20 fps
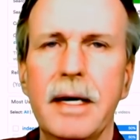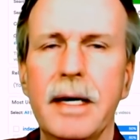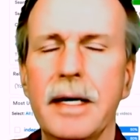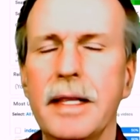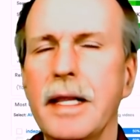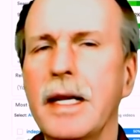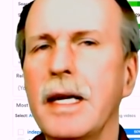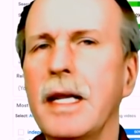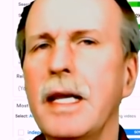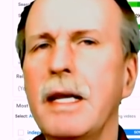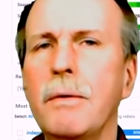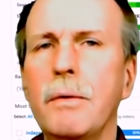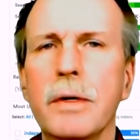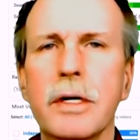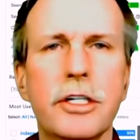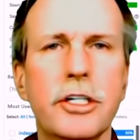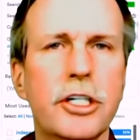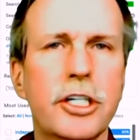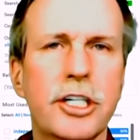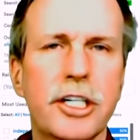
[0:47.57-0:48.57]
And then he
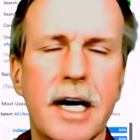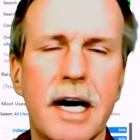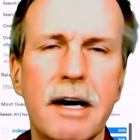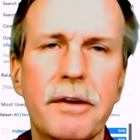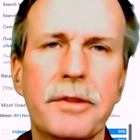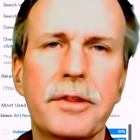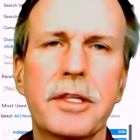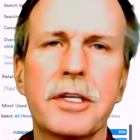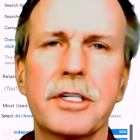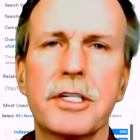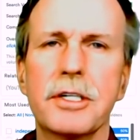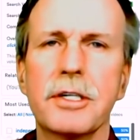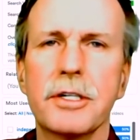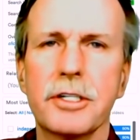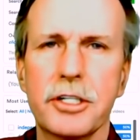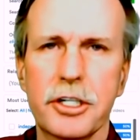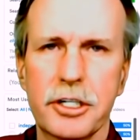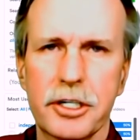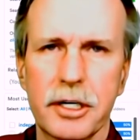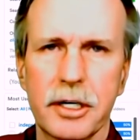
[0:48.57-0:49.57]
would shout the
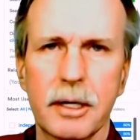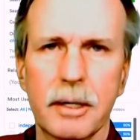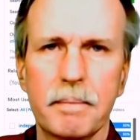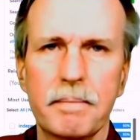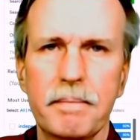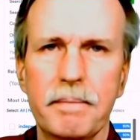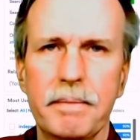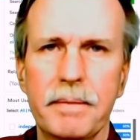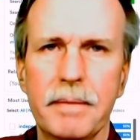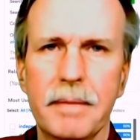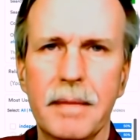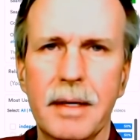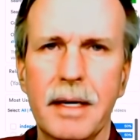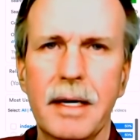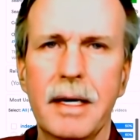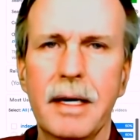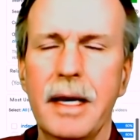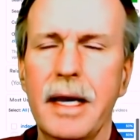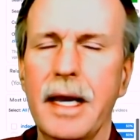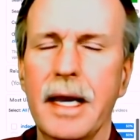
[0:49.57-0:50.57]
search term
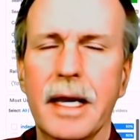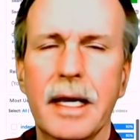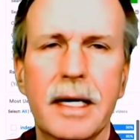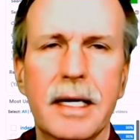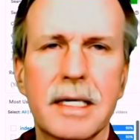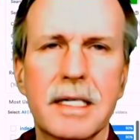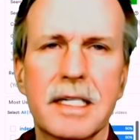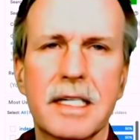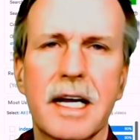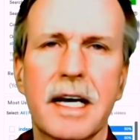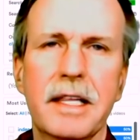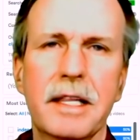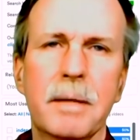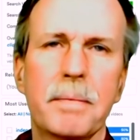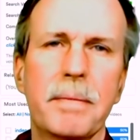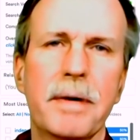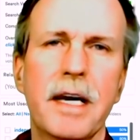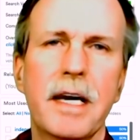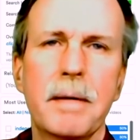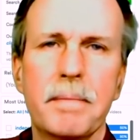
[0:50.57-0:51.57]
and cite the
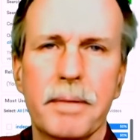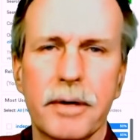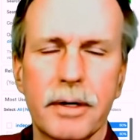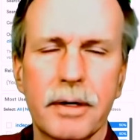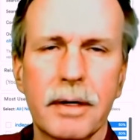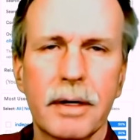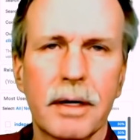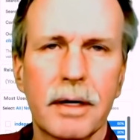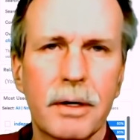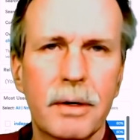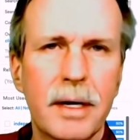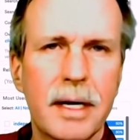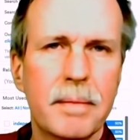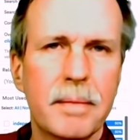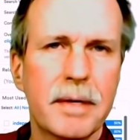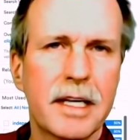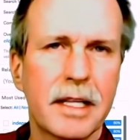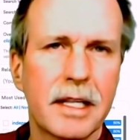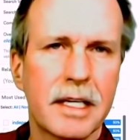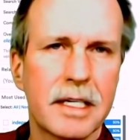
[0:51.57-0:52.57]
paper,
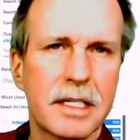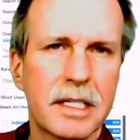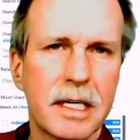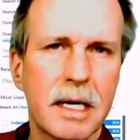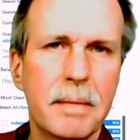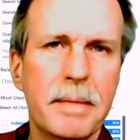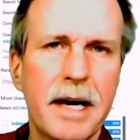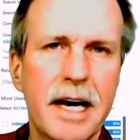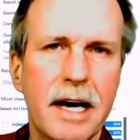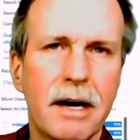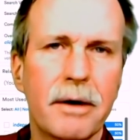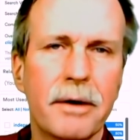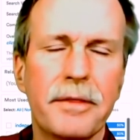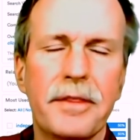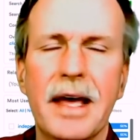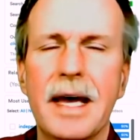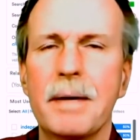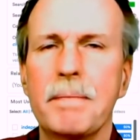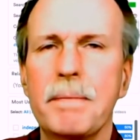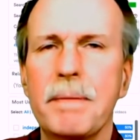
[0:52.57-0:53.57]
claiming that somehow
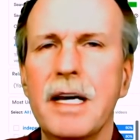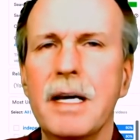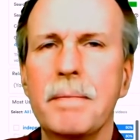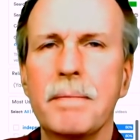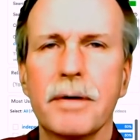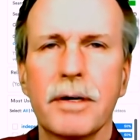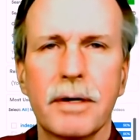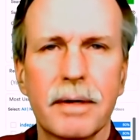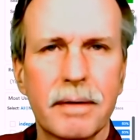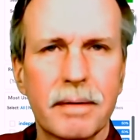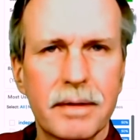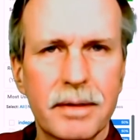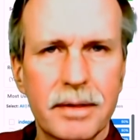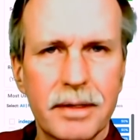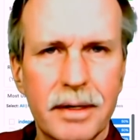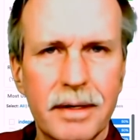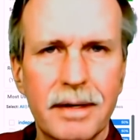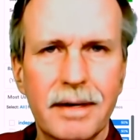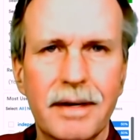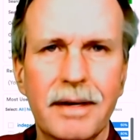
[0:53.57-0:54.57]
that paper
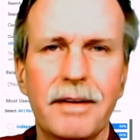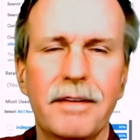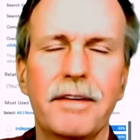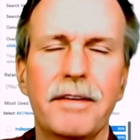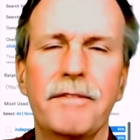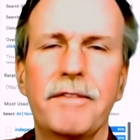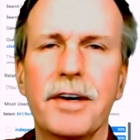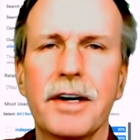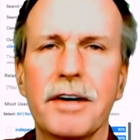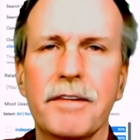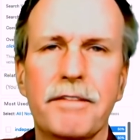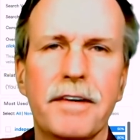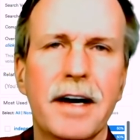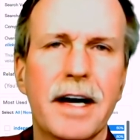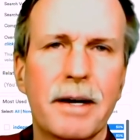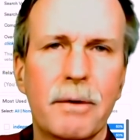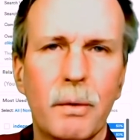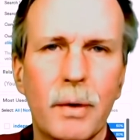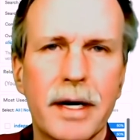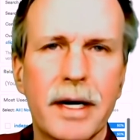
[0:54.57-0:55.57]

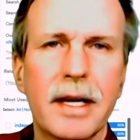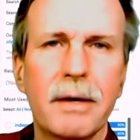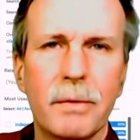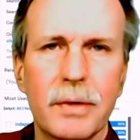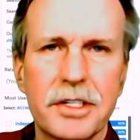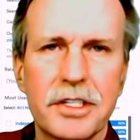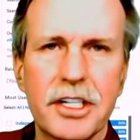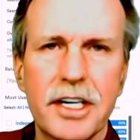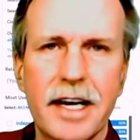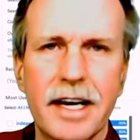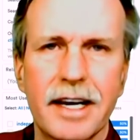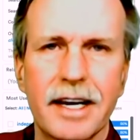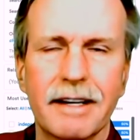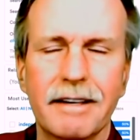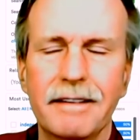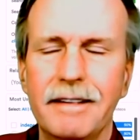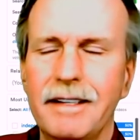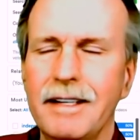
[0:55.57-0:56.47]
verified what he was saying.